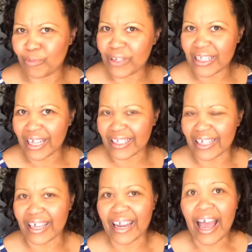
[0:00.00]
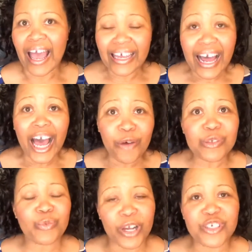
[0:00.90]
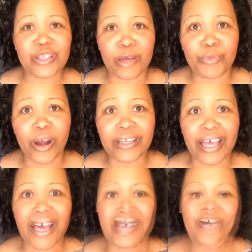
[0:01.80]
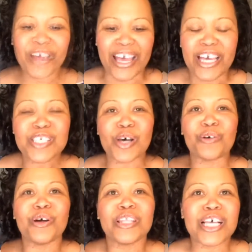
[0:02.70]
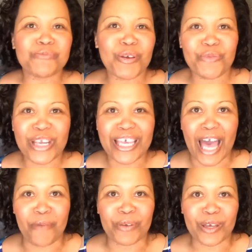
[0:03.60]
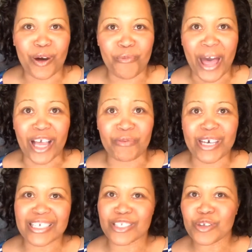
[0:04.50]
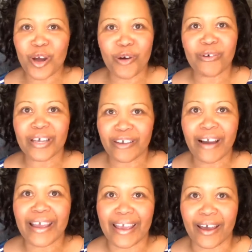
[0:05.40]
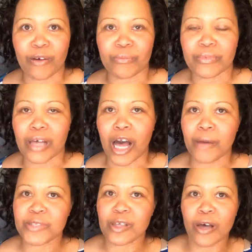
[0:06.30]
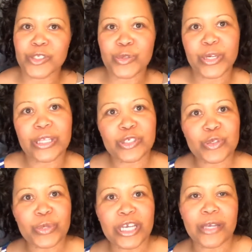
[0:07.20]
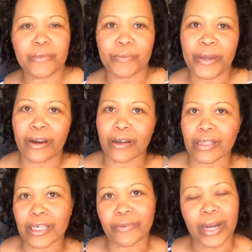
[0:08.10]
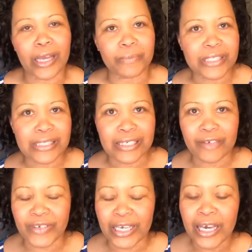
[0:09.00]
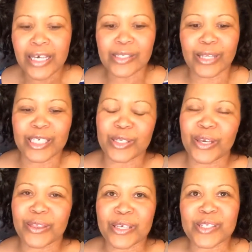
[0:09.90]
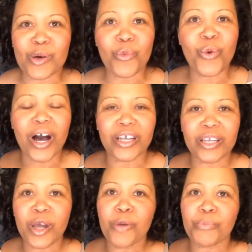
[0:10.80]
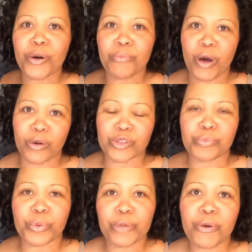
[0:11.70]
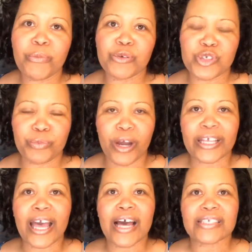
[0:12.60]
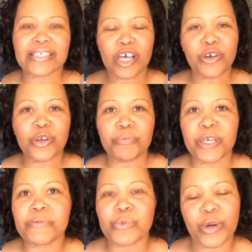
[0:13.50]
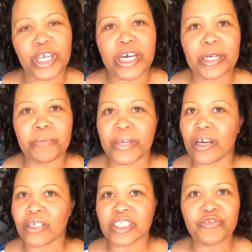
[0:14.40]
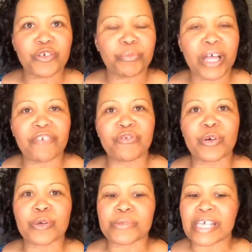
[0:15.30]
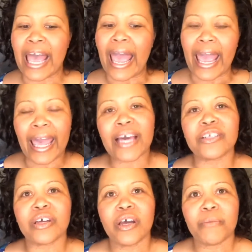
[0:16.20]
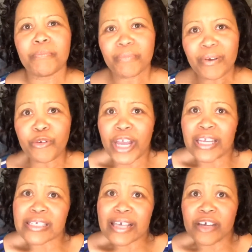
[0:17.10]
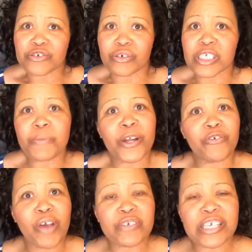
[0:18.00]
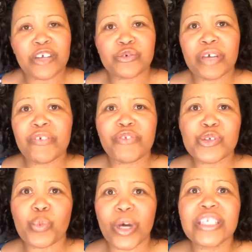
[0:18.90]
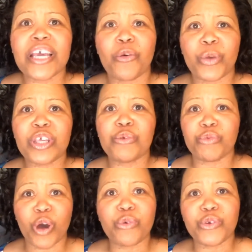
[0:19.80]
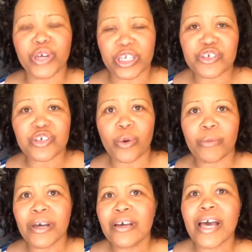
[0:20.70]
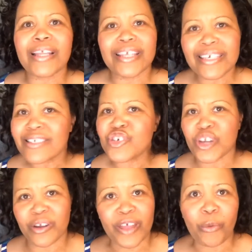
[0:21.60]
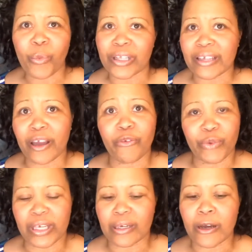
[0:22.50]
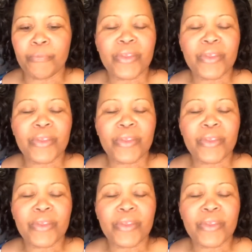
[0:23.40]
be like that? And I was watching that broadcast. Okay, so let me recap and go back because, you know, here I am. I'm sauntering the stream, apparently, right, Miss Stevie? So let's get this. So, one, promote, pre promote your broadcast, tell your peeps where you're going to be on different platforms, and create a schedule. It's better if you have a schedule. Even if there's one day a week you know you're going to show up, at least share that one day a week.